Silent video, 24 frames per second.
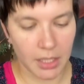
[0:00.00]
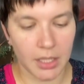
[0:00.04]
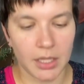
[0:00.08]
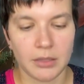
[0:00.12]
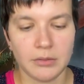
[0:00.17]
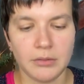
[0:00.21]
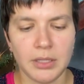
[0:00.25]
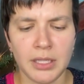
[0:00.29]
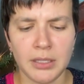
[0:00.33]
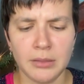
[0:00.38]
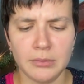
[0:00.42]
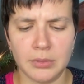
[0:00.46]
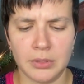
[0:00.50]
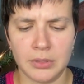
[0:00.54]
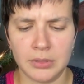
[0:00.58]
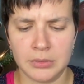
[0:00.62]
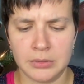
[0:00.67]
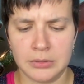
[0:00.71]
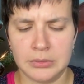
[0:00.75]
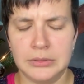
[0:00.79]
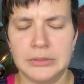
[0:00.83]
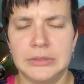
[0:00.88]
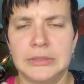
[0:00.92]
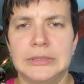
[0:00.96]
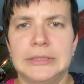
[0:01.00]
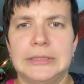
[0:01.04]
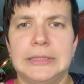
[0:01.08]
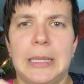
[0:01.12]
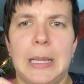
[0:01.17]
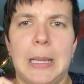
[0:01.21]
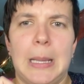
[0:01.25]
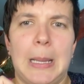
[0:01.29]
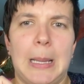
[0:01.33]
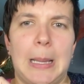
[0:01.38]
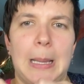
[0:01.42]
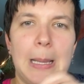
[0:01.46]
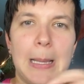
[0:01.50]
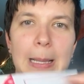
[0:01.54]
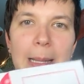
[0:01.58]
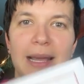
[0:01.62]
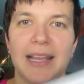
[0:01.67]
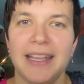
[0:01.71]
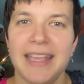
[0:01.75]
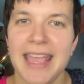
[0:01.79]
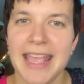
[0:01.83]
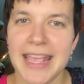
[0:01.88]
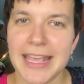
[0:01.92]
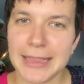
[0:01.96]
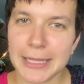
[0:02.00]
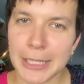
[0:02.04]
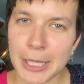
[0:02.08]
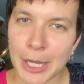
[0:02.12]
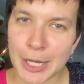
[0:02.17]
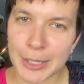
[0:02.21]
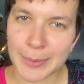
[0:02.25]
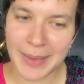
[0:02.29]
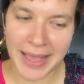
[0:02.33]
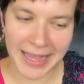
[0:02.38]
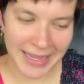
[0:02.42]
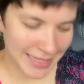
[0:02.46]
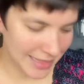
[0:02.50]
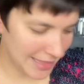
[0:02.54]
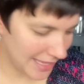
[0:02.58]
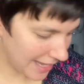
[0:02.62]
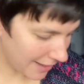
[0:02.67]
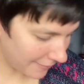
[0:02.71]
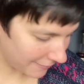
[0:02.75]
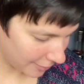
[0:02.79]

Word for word: Oh no, I can't get the card back in the